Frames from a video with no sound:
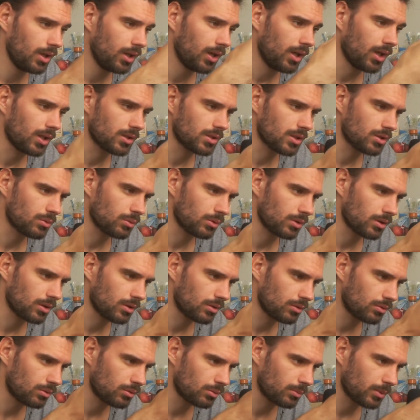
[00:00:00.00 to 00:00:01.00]
I just wanted
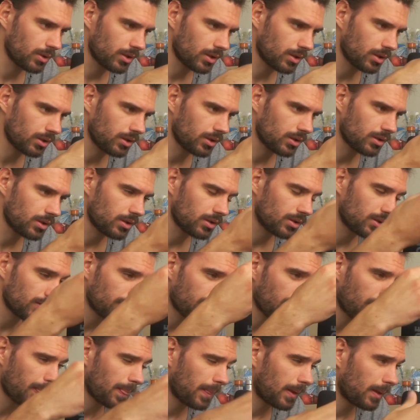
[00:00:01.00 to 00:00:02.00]
you to make clear that
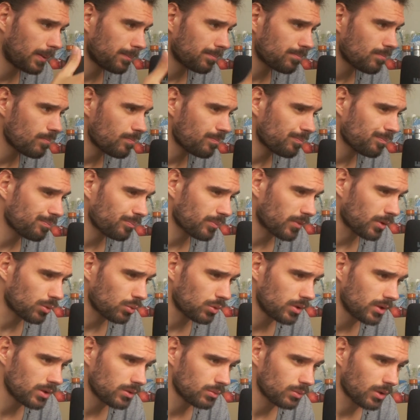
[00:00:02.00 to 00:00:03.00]
the
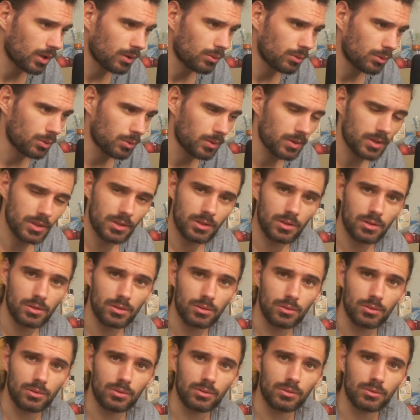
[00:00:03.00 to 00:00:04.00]
reason why we risk
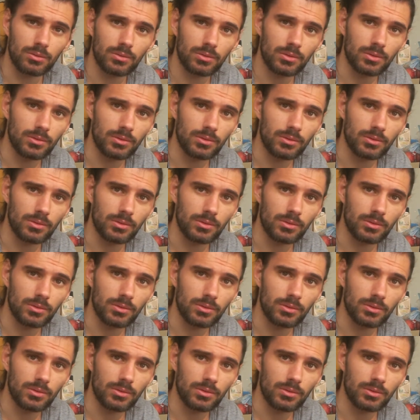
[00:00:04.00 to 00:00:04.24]
so